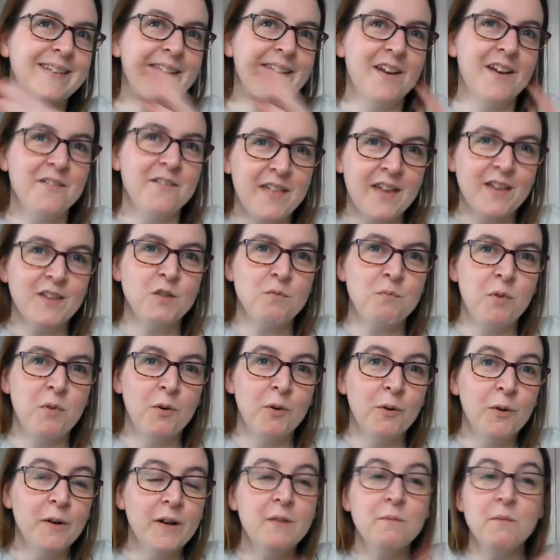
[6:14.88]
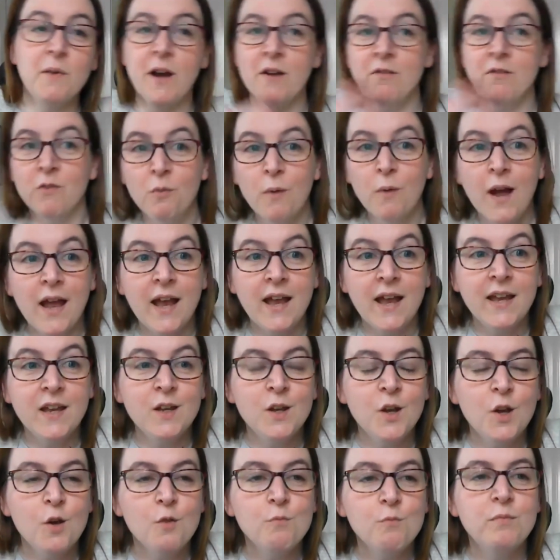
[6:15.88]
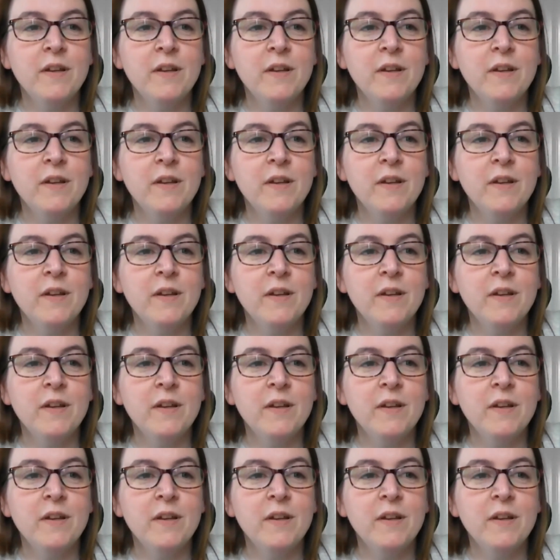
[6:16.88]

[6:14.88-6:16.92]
deserve that support in whatever way,